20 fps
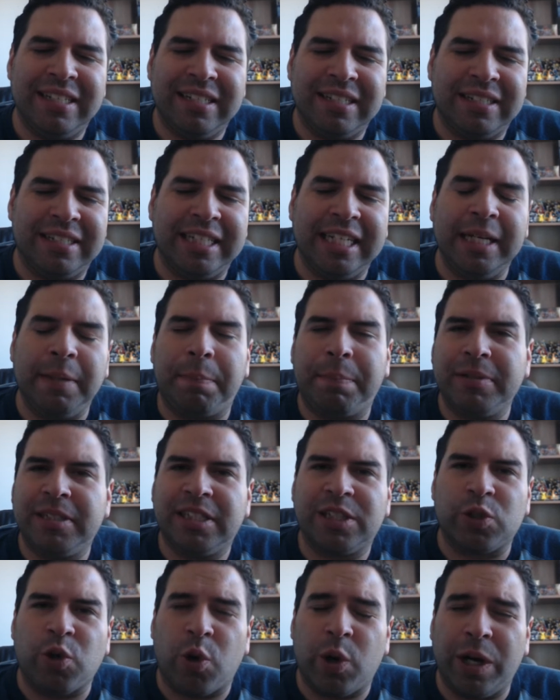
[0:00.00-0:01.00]
deep
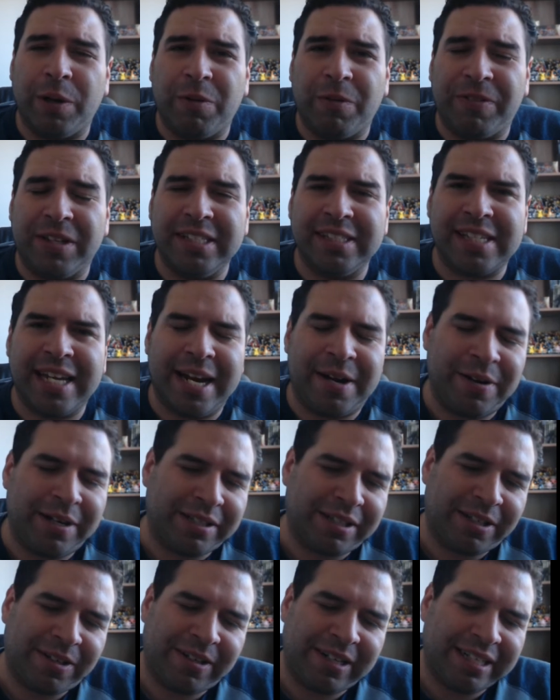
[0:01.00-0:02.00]
story with this
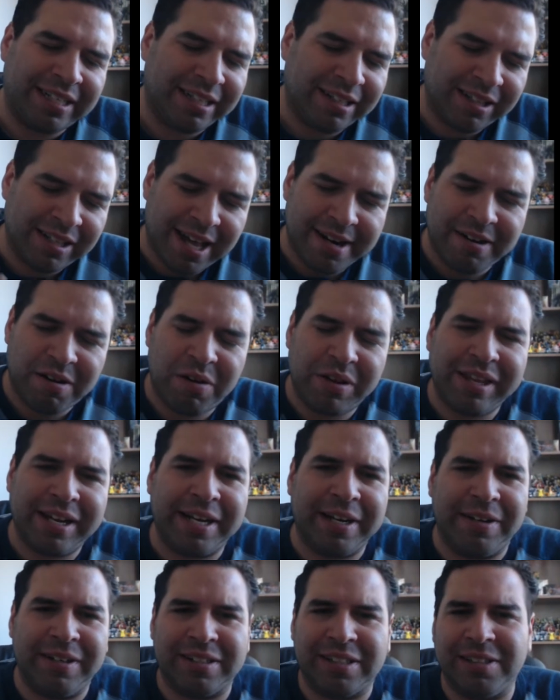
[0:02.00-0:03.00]
character and a lot of other
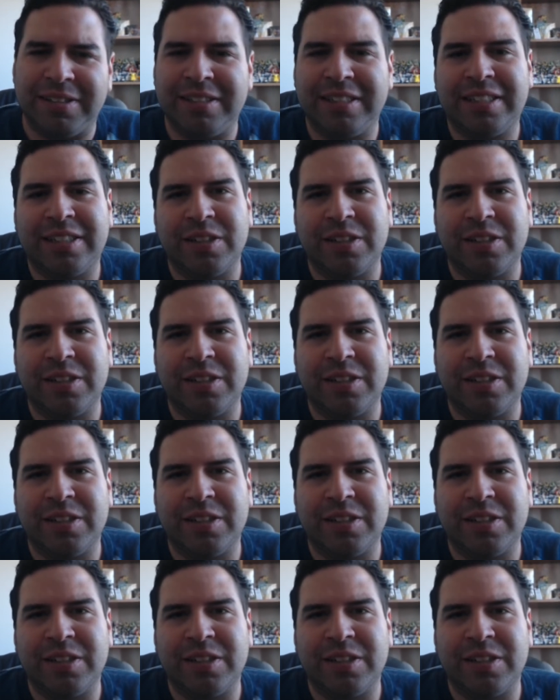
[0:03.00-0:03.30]
characters.